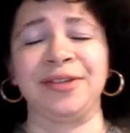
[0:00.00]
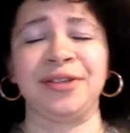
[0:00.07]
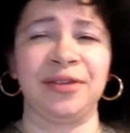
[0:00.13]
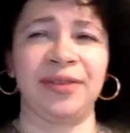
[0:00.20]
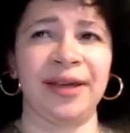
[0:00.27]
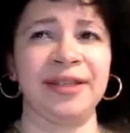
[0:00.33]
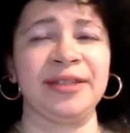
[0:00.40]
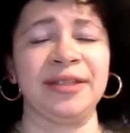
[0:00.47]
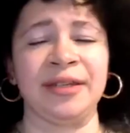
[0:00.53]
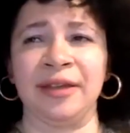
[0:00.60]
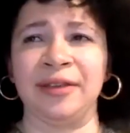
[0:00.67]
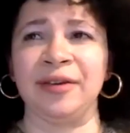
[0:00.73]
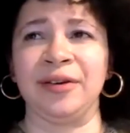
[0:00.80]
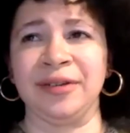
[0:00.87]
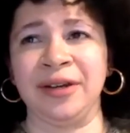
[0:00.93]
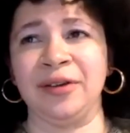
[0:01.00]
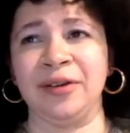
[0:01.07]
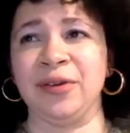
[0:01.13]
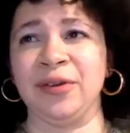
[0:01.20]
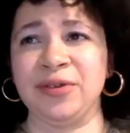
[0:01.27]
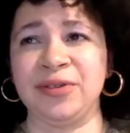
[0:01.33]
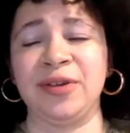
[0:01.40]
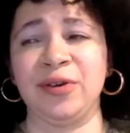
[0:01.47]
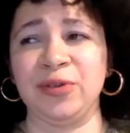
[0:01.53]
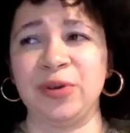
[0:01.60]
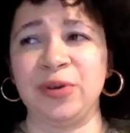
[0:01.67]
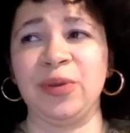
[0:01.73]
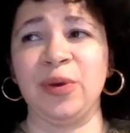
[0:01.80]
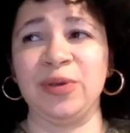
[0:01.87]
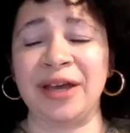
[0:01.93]
So that's another,
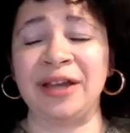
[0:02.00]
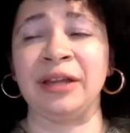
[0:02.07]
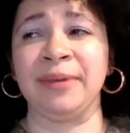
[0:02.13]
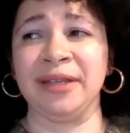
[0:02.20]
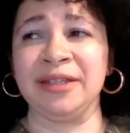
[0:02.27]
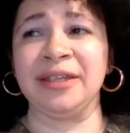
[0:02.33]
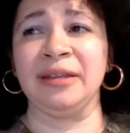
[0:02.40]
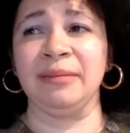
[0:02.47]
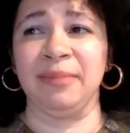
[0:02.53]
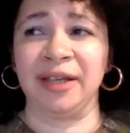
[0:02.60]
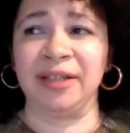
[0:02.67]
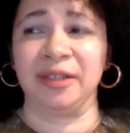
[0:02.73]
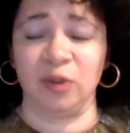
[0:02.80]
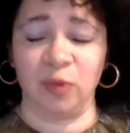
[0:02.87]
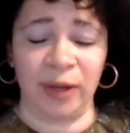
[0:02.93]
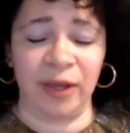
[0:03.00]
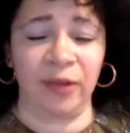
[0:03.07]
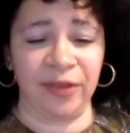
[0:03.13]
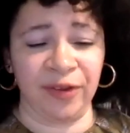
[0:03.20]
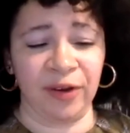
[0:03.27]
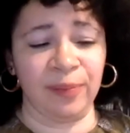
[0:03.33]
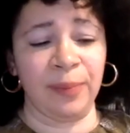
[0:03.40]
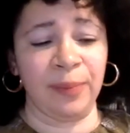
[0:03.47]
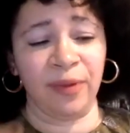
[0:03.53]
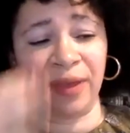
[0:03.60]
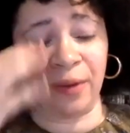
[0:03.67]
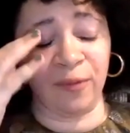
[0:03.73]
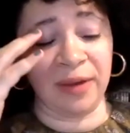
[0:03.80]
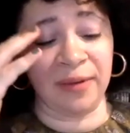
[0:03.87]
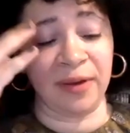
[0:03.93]
those are those elements in the mix as well, that they're people
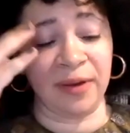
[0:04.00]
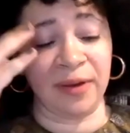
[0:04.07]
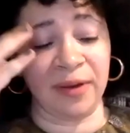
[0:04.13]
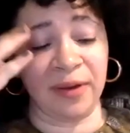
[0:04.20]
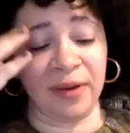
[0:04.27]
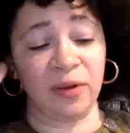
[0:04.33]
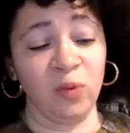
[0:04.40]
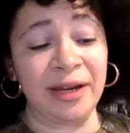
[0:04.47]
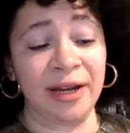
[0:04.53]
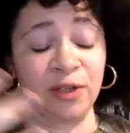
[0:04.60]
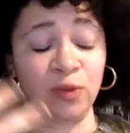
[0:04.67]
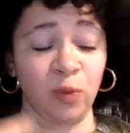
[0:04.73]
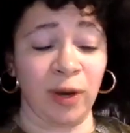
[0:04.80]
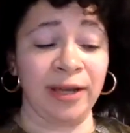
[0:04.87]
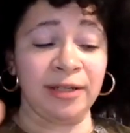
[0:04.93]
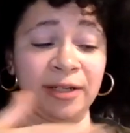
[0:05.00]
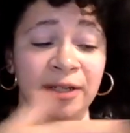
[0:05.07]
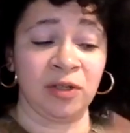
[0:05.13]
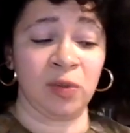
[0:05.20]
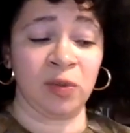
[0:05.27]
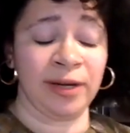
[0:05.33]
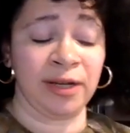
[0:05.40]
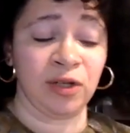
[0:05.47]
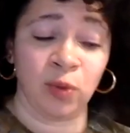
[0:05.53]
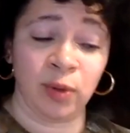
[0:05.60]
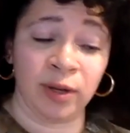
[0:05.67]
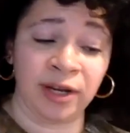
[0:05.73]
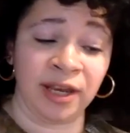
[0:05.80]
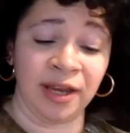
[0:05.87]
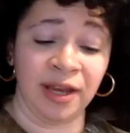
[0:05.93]
that we could read as white in
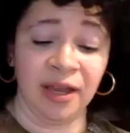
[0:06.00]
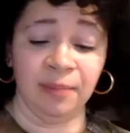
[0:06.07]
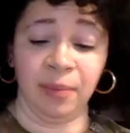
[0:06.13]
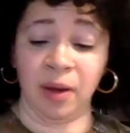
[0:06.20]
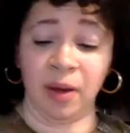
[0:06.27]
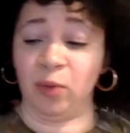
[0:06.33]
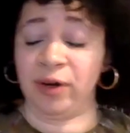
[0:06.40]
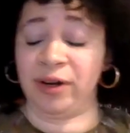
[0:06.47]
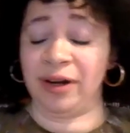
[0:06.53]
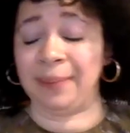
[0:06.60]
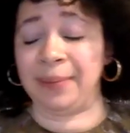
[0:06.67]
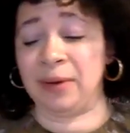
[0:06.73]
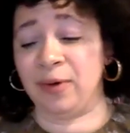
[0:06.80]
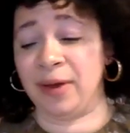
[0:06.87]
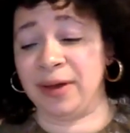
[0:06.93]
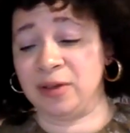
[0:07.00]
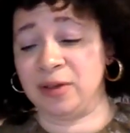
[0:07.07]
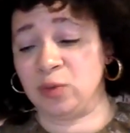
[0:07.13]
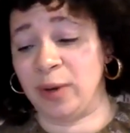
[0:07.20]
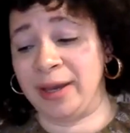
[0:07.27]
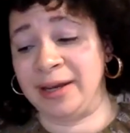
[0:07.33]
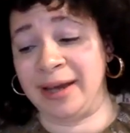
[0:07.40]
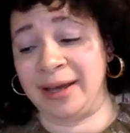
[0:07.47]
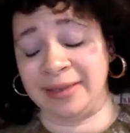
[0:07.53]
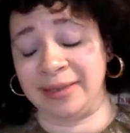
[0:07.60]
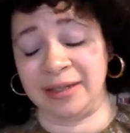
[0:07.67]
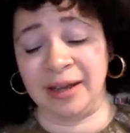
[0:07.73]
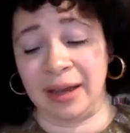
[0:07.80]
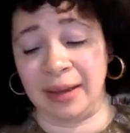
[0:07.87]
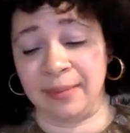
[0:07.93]
2020, but would not be read as white
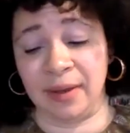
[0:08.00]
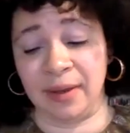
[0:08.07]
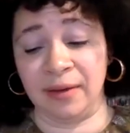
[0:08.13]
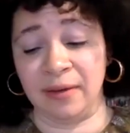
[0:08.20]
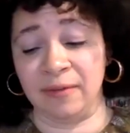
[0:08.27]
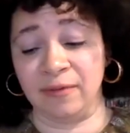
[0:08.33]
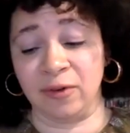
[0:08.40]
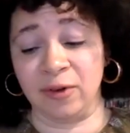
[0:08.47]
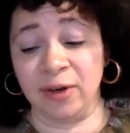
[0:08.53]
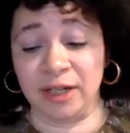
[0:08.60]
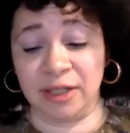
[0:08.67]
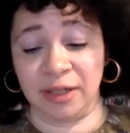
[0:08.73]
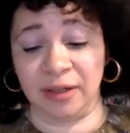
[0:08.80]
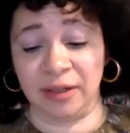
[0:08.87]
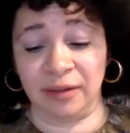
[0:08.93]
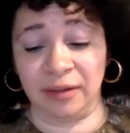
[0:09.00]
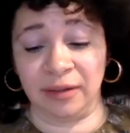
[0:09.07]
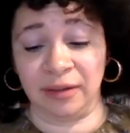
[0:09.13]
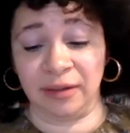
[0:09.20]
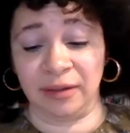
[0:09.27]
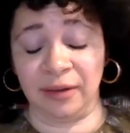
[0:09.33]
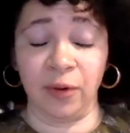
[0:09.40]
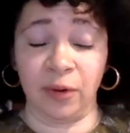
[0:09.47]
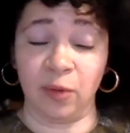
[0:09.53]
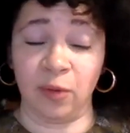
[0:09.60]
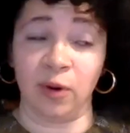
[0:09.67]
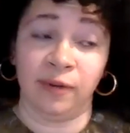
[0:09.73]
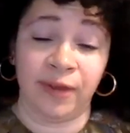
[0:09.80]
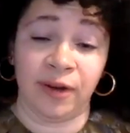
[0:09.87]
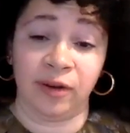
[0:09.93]
at the time of creation of the
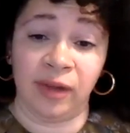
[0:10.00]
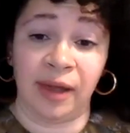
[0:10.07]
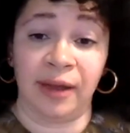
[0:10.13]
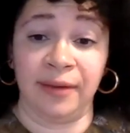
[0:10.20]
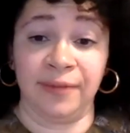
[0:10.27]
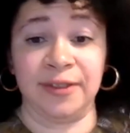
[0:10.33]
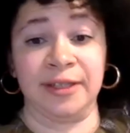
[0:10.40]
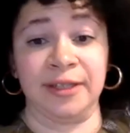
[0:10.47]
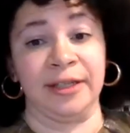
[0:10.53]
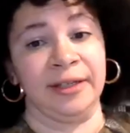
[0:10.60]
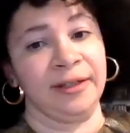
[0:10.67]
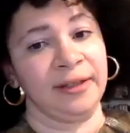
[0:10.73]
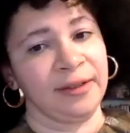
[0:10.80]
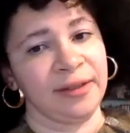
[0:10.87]
photo or of their lives.